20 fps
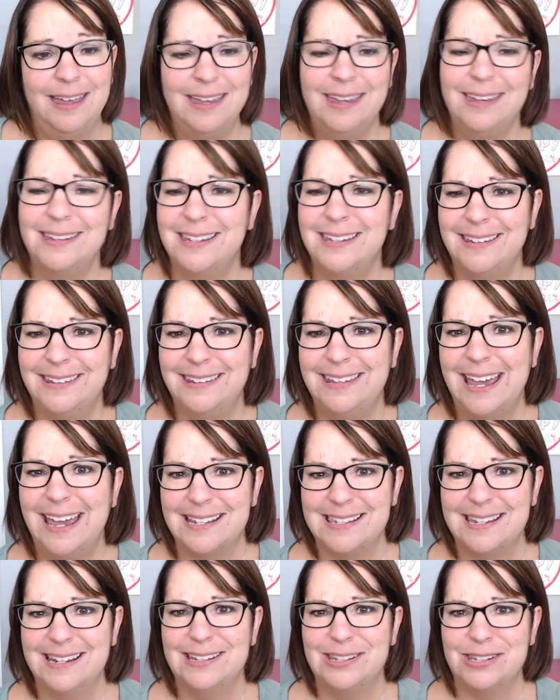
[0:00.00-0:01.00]
It,
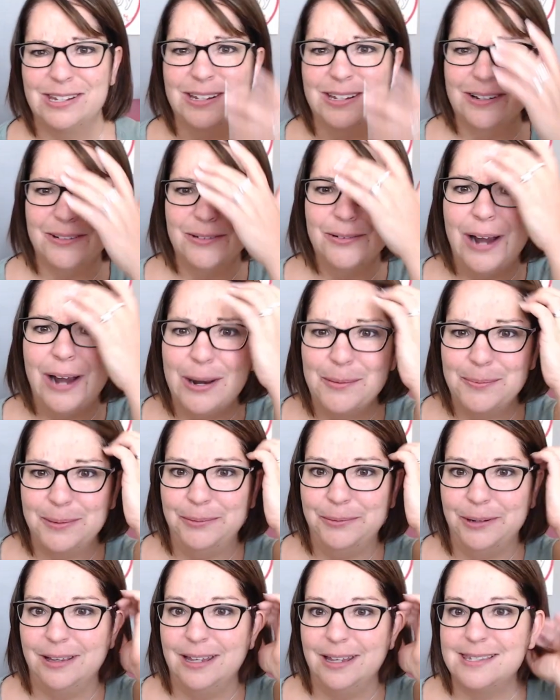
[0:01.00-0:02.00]
yes, it is
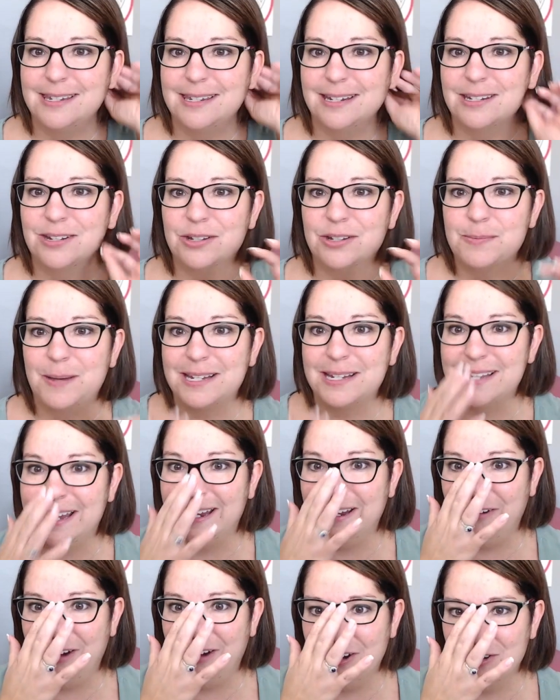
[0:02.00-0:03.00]
incredibly realistic to expect
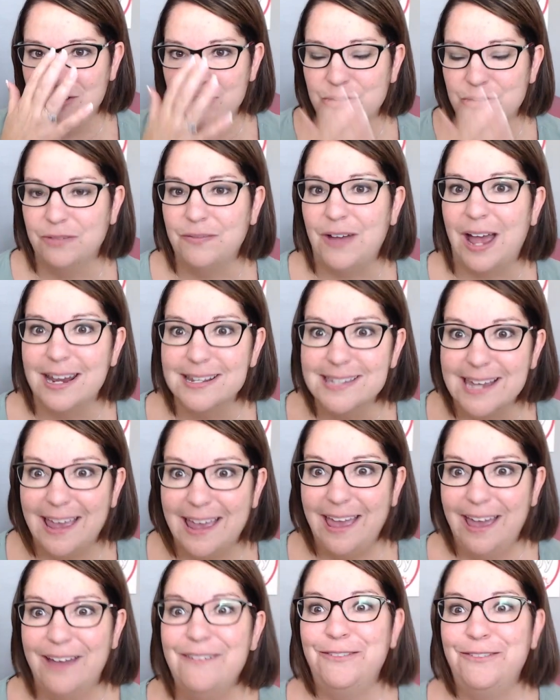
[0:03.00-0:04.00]
second graders to revise.
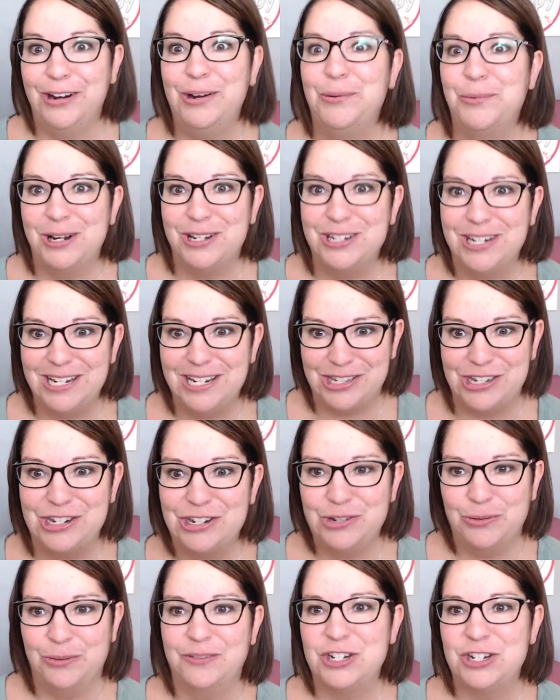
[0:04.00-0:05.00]
Everyone needs
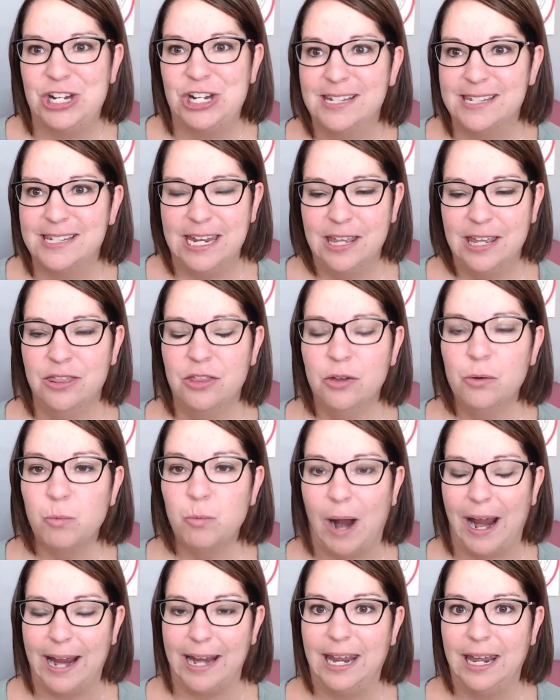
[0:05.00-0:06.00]
to do revision. It's in the
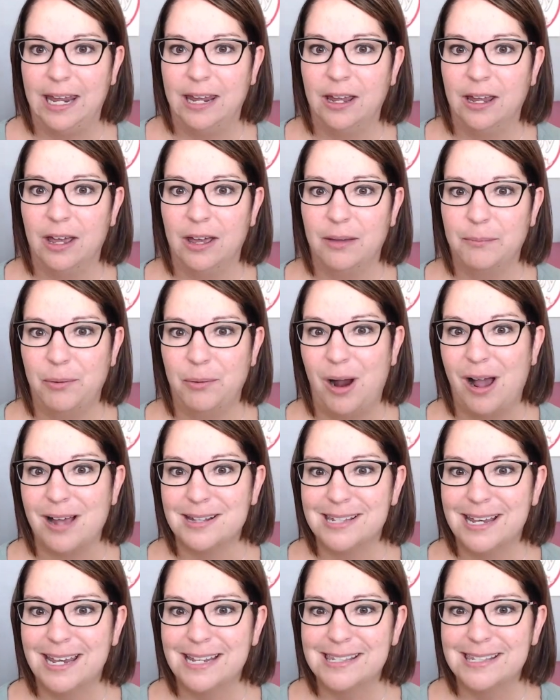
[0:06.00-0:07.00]
writing
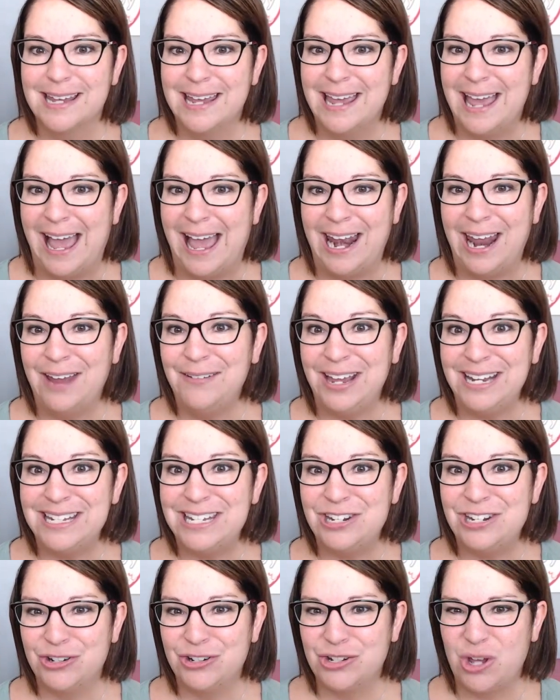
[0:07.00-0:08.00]
process. And I've had
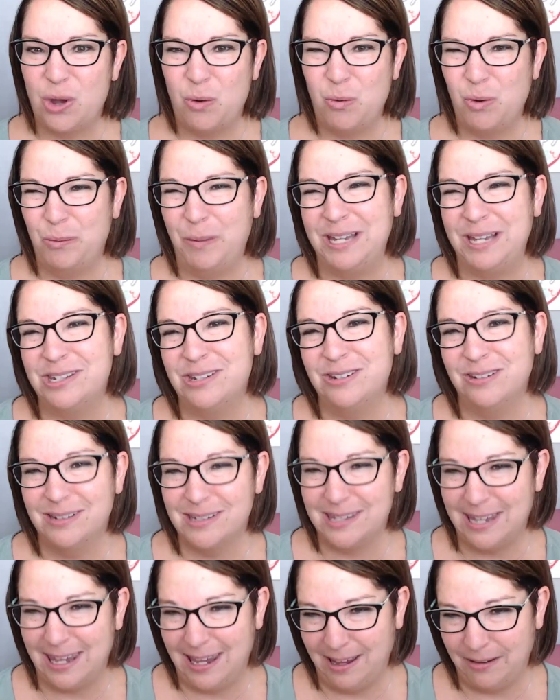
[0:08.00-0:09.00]
teachers go, well, my
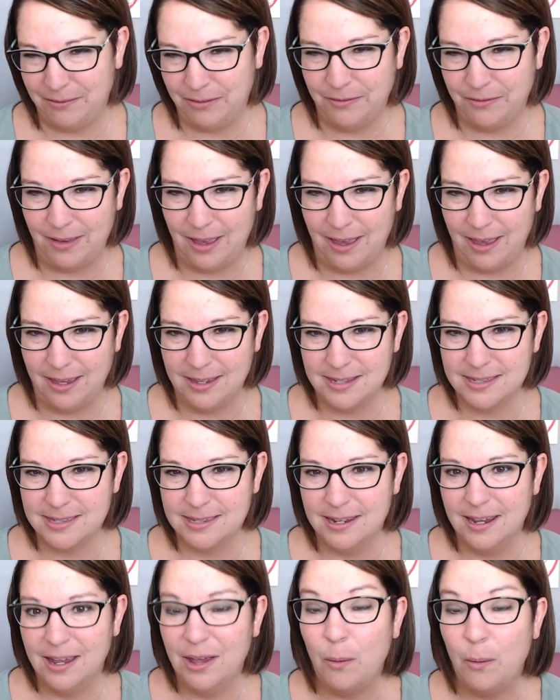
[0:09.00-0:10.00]
students can't
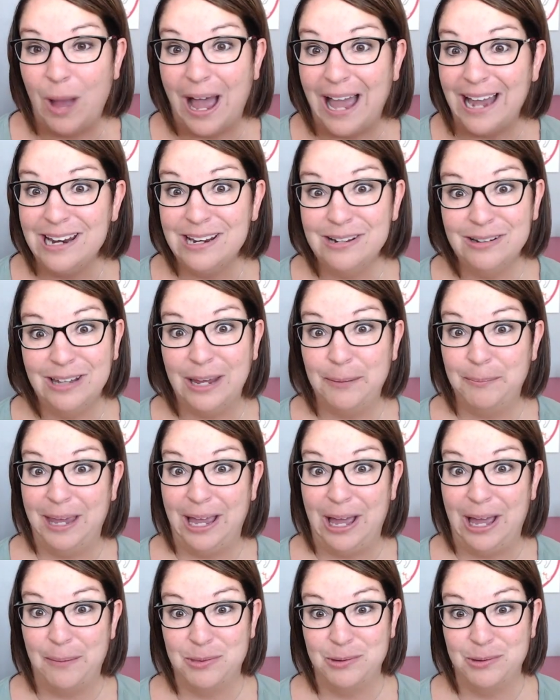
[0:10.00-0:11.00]
revise. Well, I didn't like
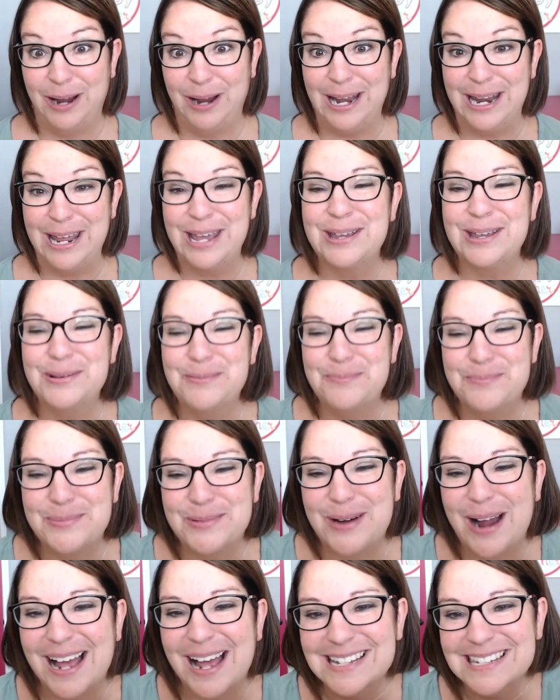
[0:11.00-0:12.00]
make up the writing
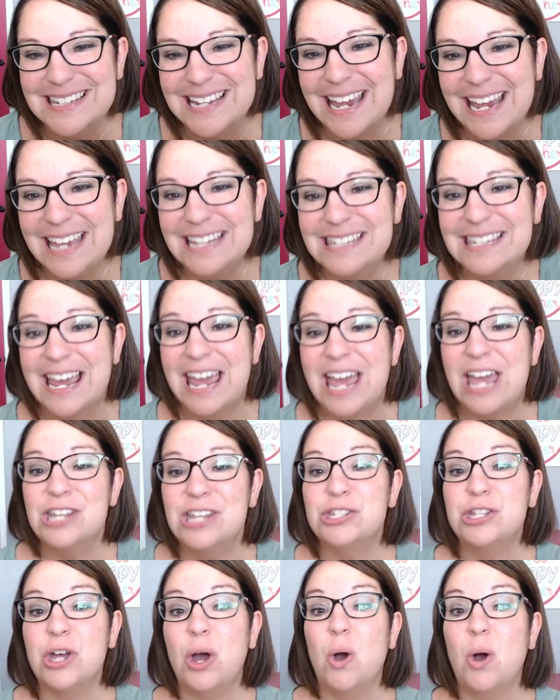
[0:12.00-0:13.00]
process,
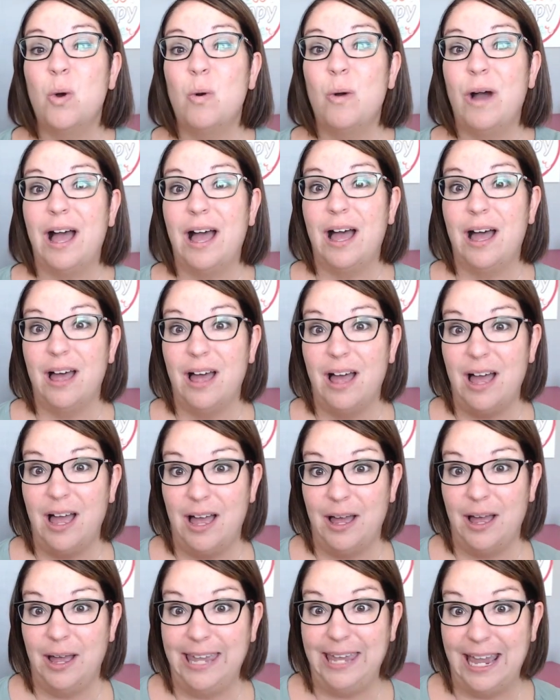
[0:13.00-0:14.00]
so
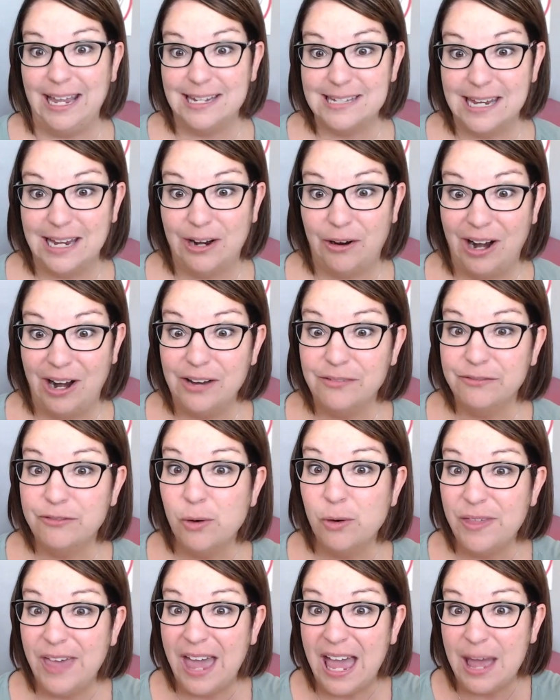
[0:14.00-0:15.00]
uh, I can't take credit
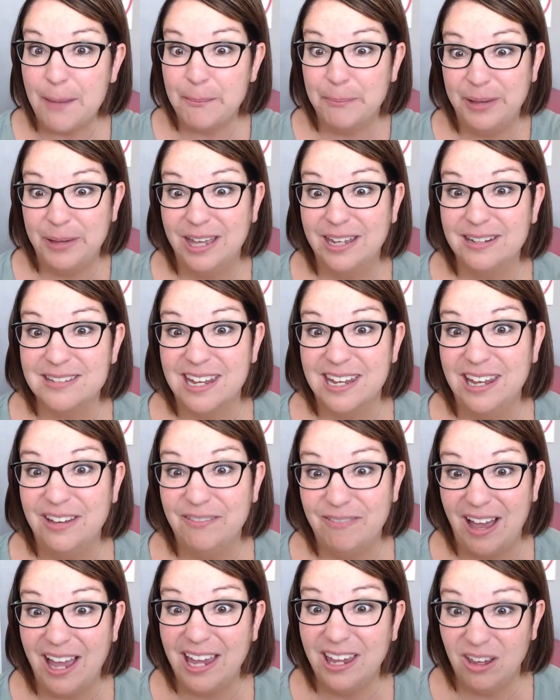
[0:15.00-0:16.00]
for that. But
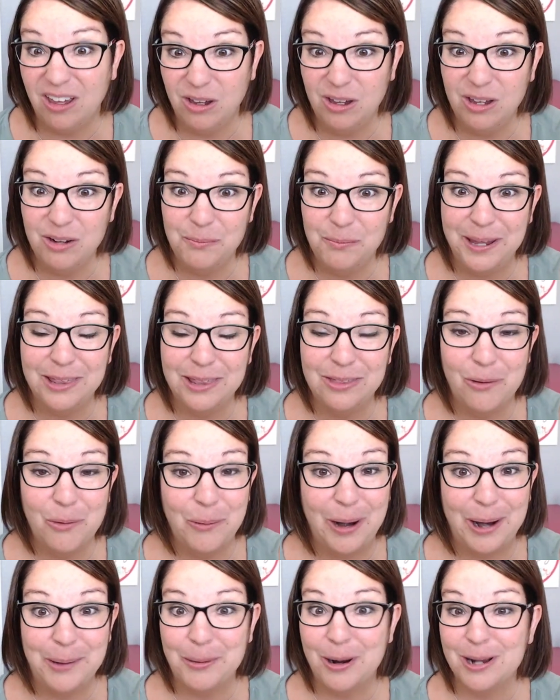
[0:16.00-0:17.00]
if I could make the
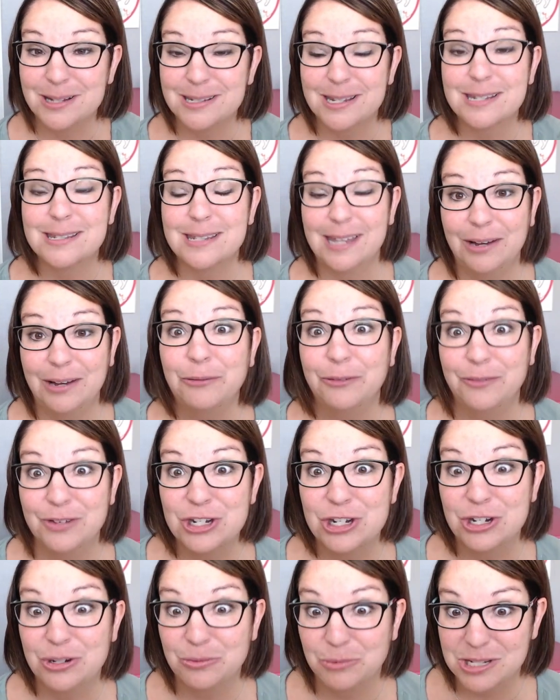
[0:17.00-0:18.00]
whole writing process, like
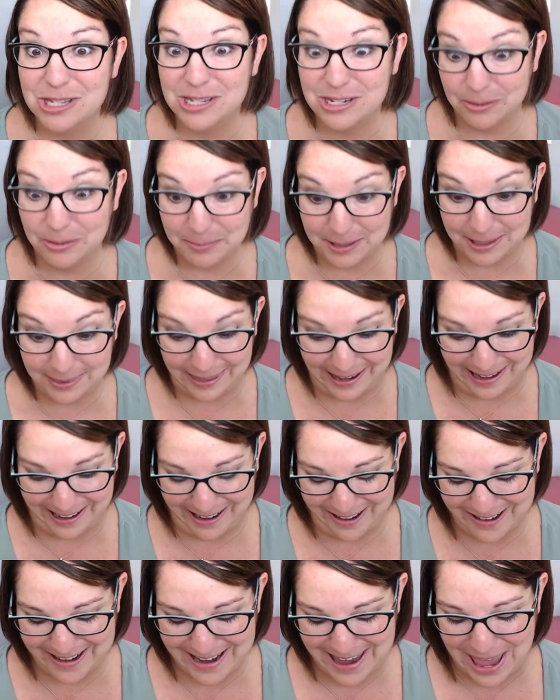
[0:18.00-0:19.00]
revision would still be
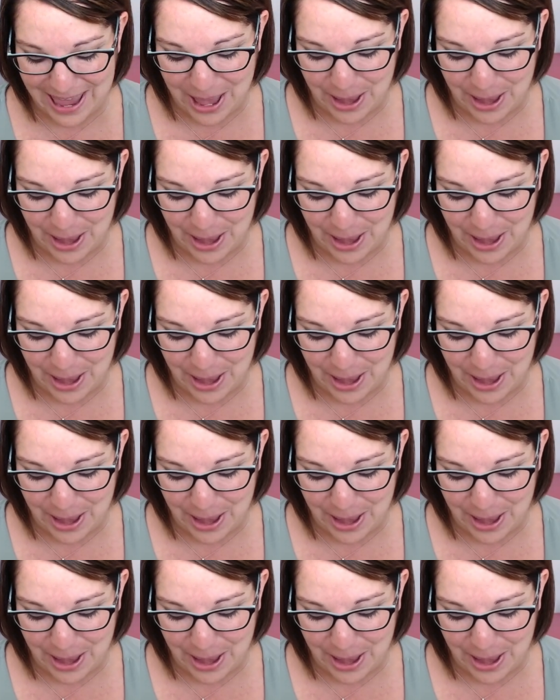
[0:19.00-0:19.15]
there.